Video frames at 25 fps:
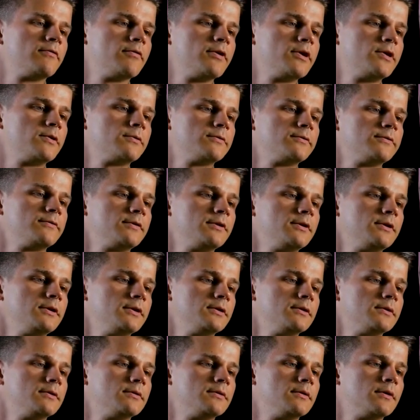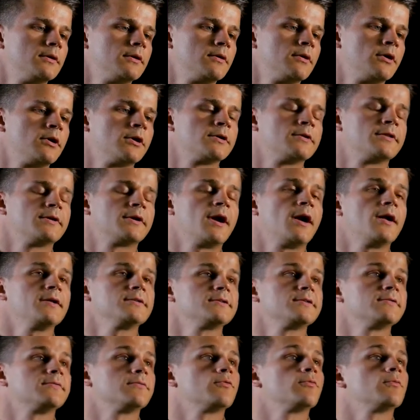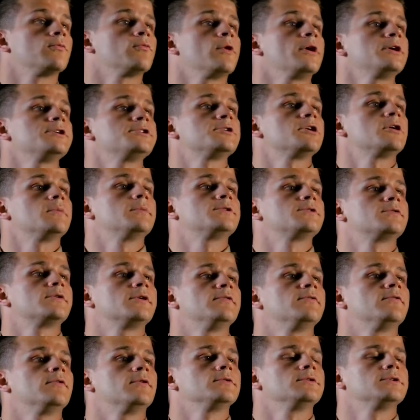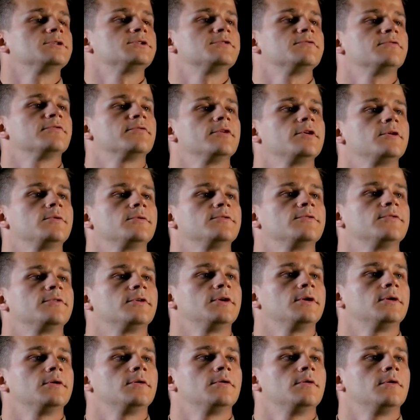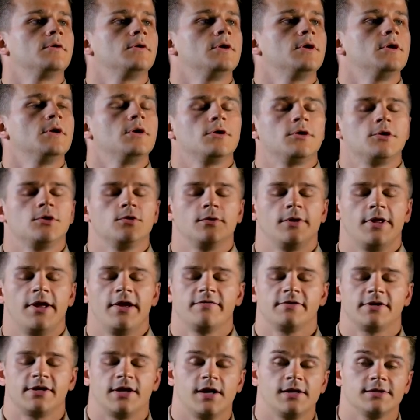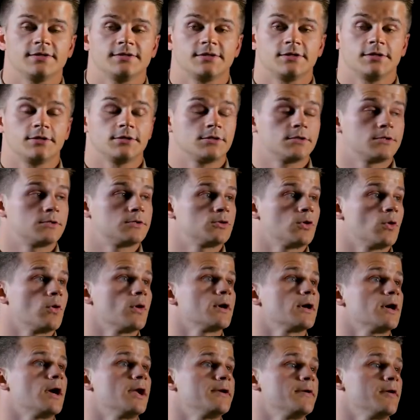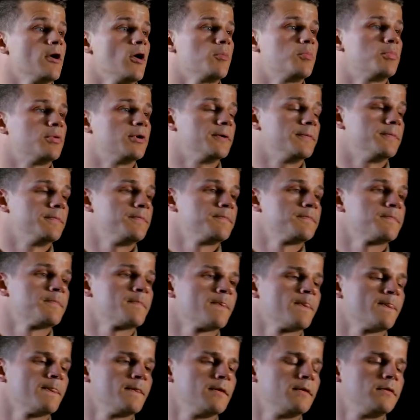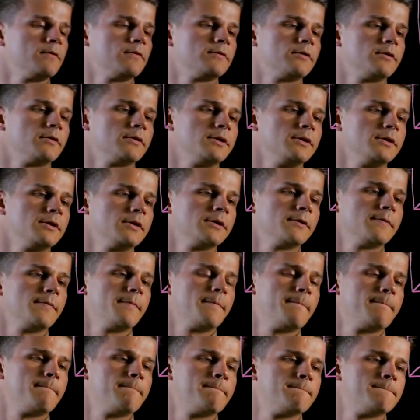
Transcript: frequency, or the constant ratio between voltage and frequency, you will have a constant torque on your output. So here,